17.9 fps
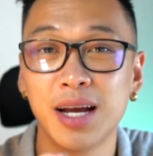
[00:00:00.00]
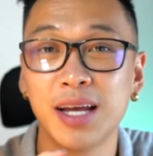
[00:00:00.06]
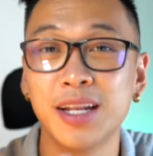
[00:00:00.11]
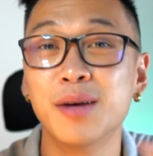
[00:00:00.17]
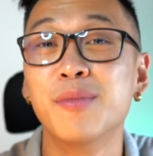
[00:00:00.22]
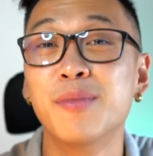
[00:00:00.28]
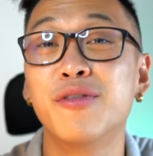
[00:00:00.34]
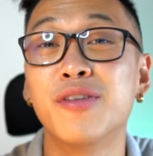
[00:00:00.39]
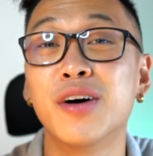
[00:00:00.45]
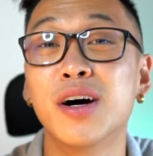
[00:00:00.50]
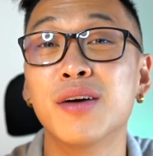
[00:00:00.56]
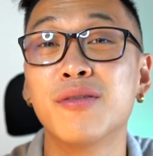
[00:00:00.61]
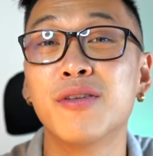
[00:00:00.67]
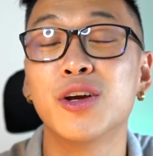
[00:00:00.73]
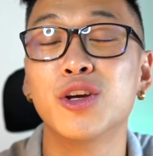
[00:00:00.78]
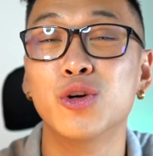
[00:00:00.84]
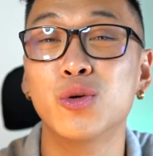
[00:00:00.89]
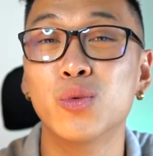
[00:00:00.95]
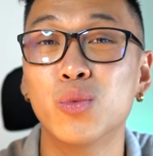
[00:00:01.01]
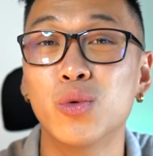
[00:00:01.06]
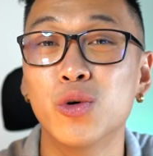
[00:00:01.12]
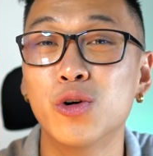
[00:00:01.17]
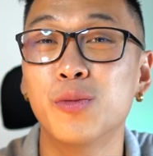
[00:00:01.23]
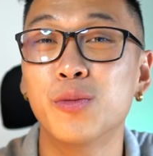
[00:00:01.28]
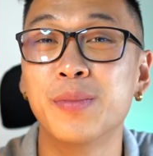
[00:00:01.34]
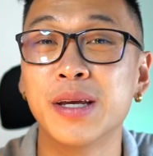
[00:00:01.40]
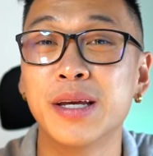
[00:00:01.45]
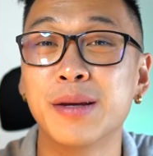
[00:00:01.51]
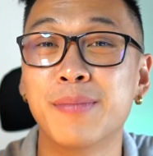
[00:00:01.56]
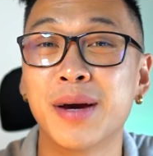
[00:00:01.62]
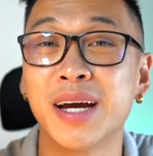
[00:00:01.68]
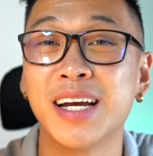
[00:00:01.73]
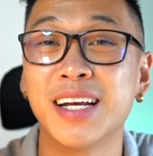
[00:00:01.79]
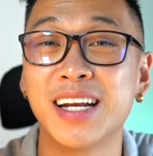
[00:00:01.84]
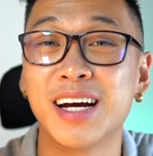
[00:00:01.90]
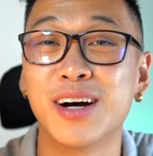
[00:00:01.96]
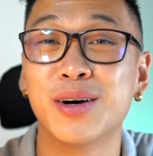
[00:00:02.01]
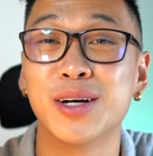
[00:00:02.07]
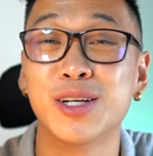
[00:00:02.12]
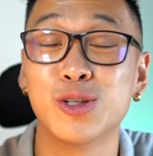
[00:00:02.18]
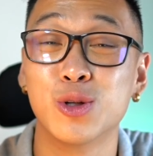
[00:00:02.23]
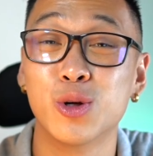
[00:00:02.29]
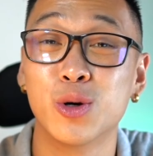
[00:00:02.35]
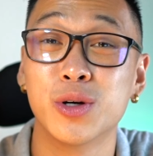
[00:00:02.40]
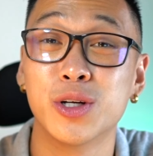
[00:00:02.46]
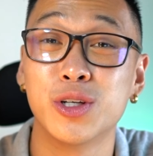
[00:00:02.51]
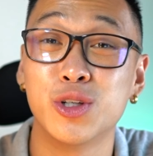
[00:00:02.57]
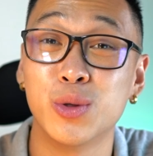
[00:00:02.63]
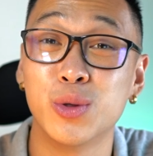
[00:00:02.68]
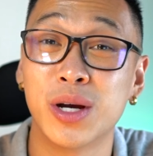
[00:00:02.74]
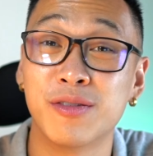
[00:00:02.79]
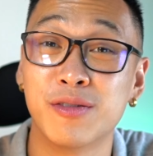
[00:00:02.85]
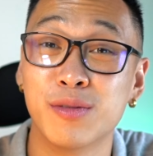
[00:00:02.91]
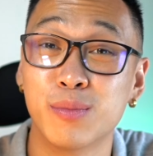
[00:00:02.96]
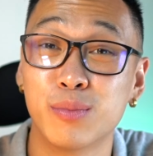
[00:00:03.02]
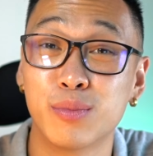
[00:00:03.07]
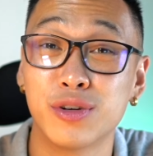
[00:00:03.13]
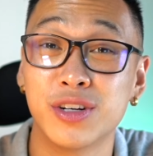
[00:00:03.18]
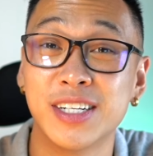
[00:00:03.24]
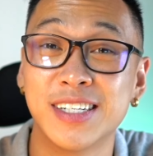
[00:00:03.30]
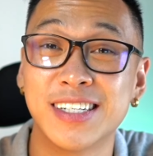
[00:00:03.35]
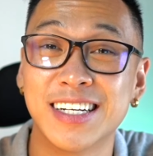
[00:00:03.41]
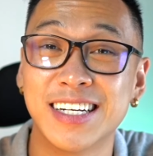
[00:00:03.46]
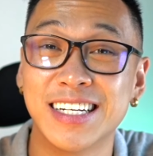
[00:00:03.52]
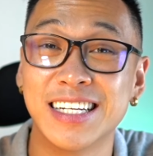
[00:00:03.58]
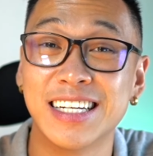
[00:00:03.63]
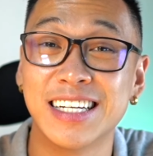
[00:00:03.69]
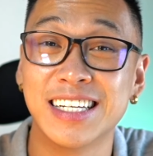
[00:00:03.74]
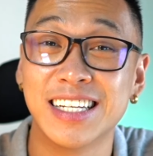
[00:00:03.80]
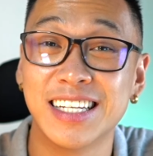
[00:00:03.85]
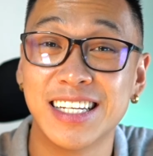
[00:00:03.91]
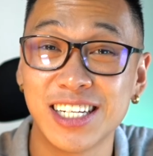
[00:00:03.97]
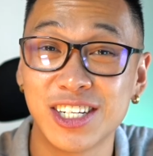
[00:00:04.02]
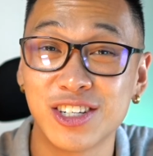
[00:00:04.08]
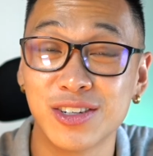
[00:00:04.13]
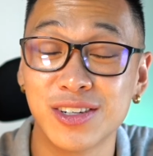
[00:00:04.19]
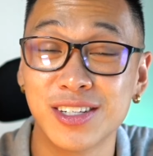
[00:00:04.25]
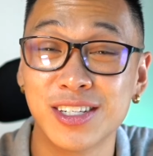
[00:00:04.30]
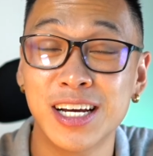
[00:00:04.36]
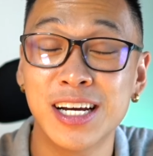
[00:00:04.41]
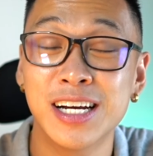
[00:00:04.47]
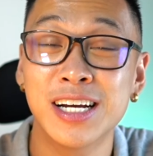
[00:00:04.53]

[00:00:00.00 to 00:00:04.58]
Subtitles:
and number 5 you will be paid out as long as you haven't breached any conditions.